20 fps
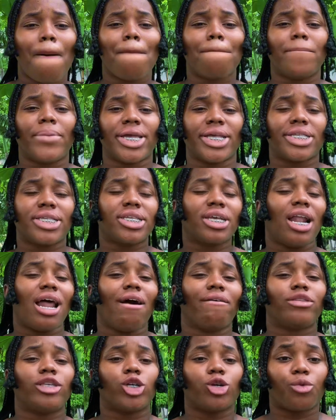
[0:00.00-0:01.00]
but you still
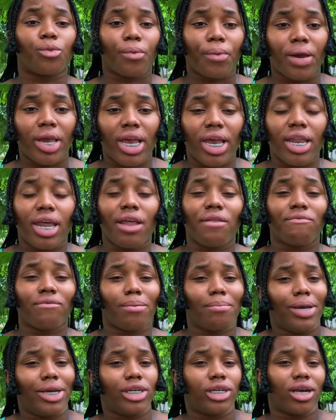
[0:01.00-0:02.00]
have to read
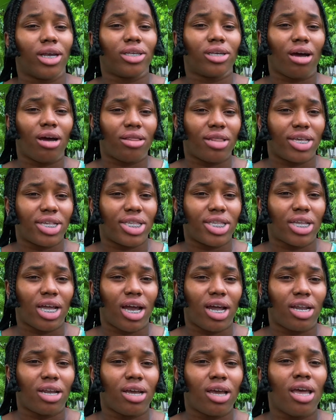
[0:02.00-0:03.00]
information to
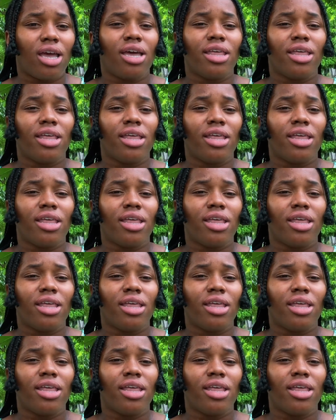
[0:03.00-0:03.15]
understand.